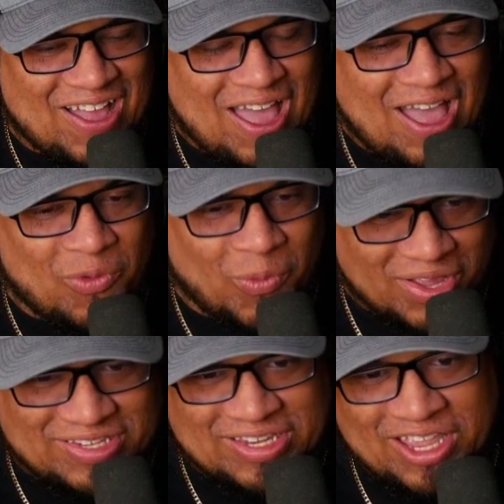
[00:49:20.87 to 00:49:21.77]
What
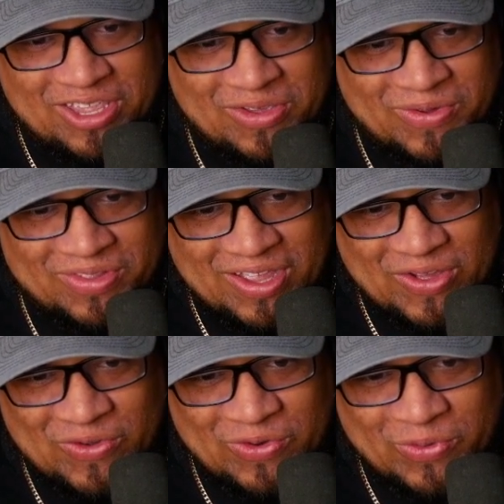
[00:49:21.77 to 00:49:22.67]
say you
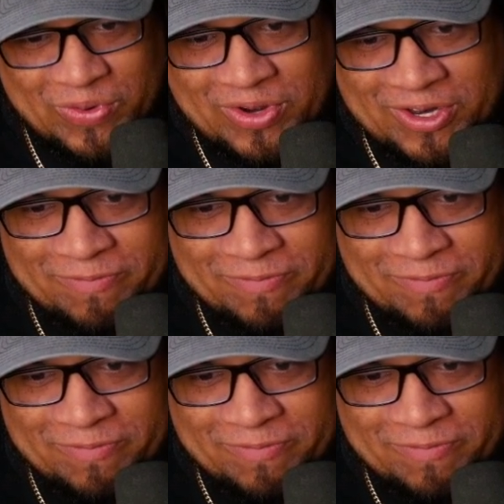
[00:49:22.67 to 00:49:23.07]
on Oregon?